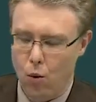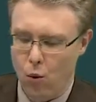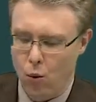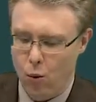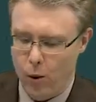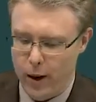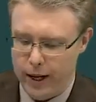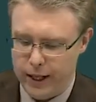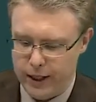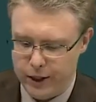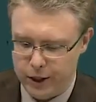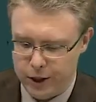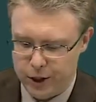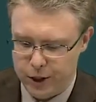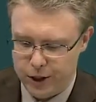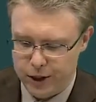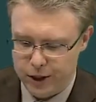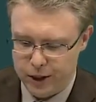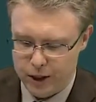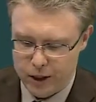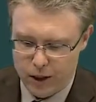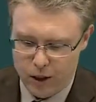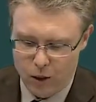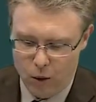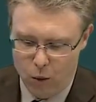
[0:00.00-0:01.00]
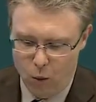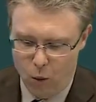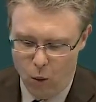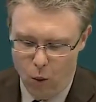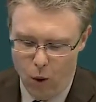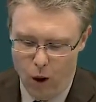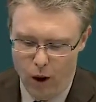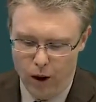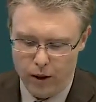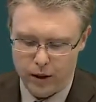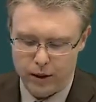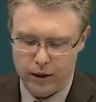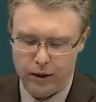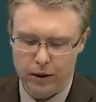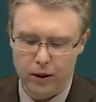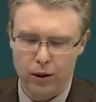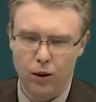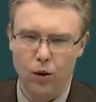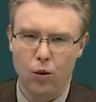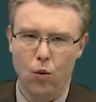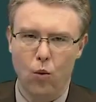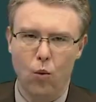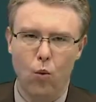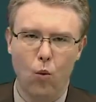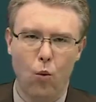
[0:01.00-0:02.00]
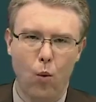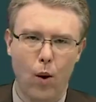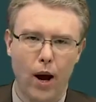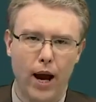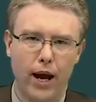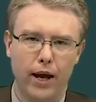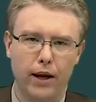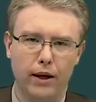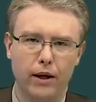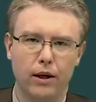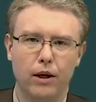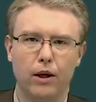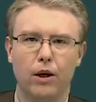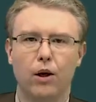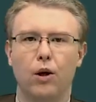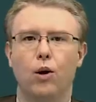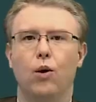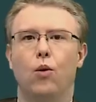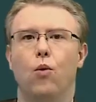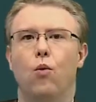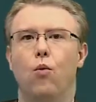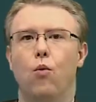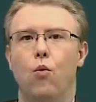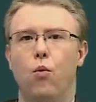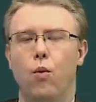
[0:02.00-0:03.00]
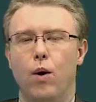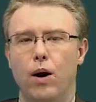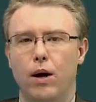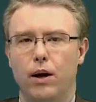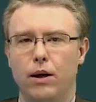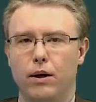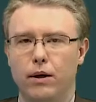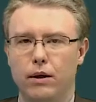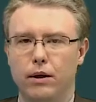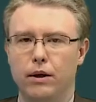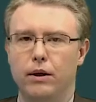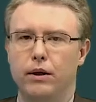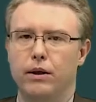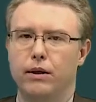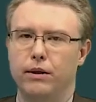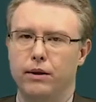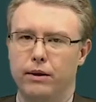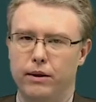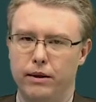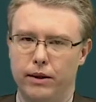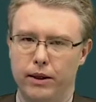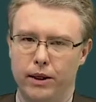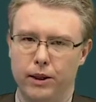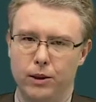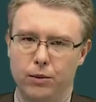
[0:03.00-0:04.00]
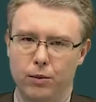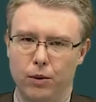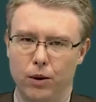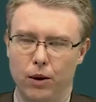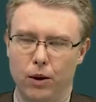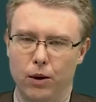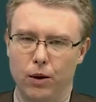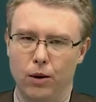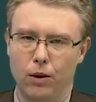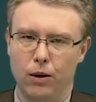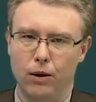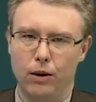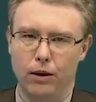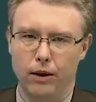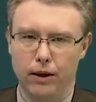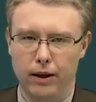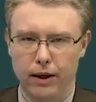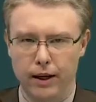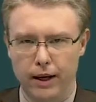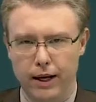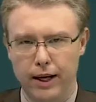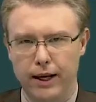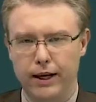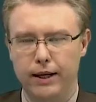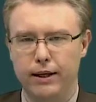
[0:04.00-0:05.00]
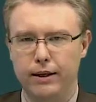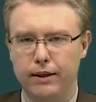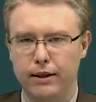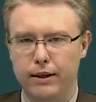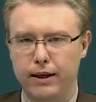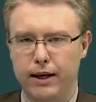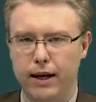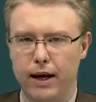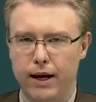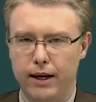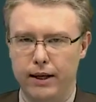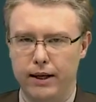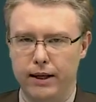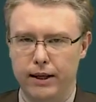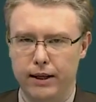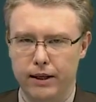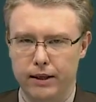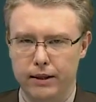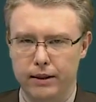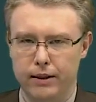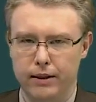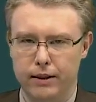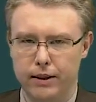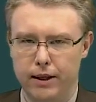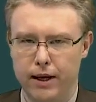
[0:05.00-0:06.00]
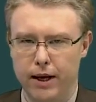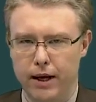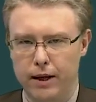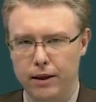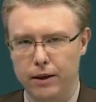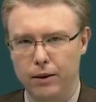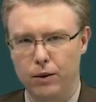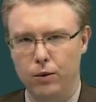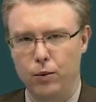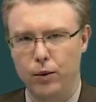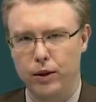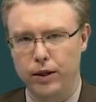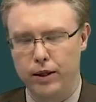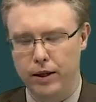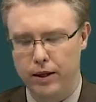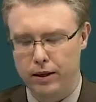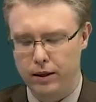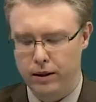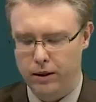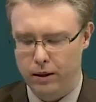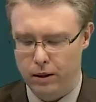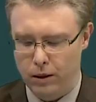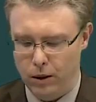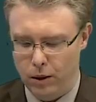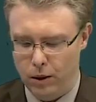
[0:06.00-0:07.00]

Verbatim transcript: which, what, when, were, these will all link the ideas together within the